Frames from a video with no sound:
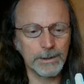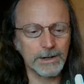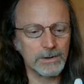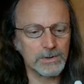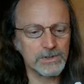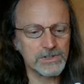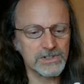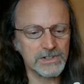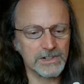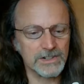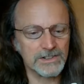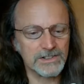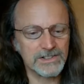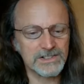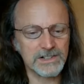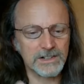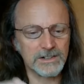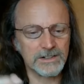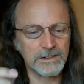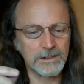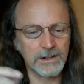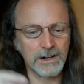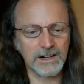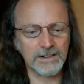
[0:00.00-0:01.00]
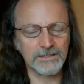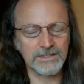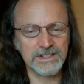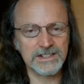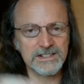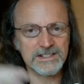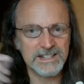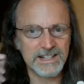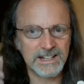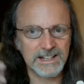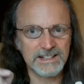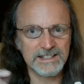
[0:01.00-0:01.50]
motion, so you don't have to
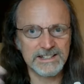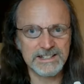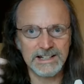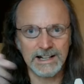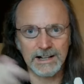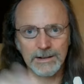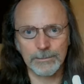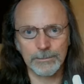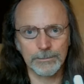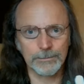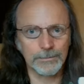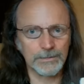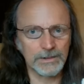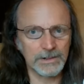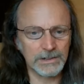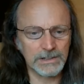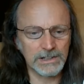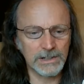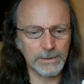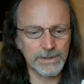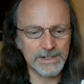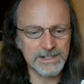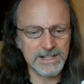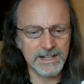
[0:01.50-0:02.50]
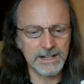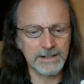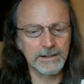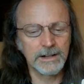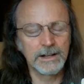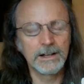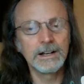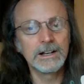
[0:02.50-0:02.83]
take it out and glue it in.